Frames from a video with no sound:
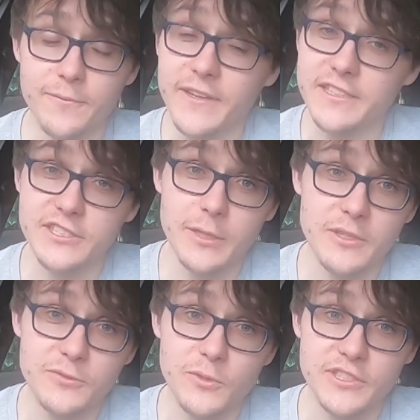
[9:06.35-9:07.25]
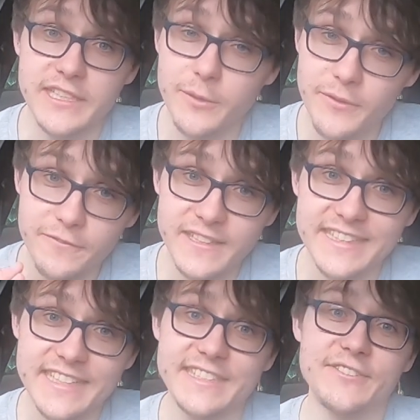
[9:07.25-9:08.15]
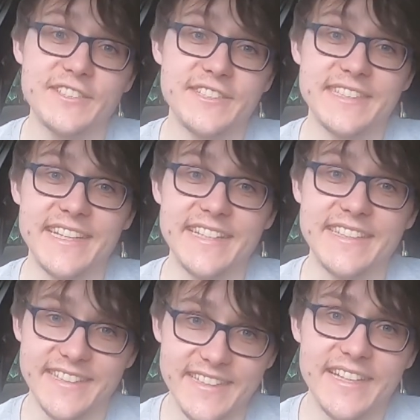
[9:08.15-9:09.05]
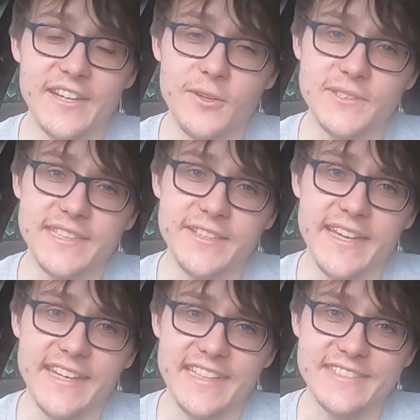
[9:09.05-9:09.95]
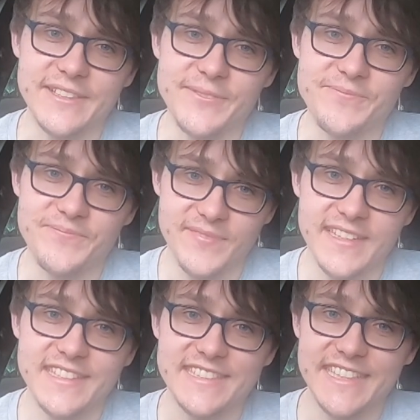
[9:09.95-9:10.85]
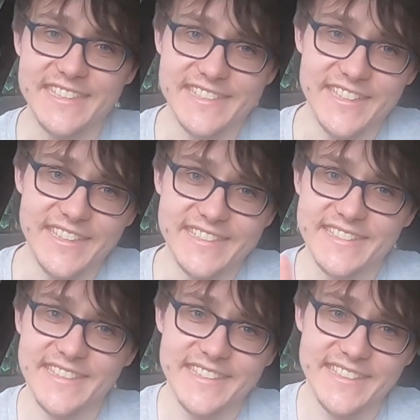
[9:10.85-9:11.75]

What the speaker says: Thanks so much for watching. Hope you have a fantastic rest of your day, and I'll see you again next time. Cheers, guys.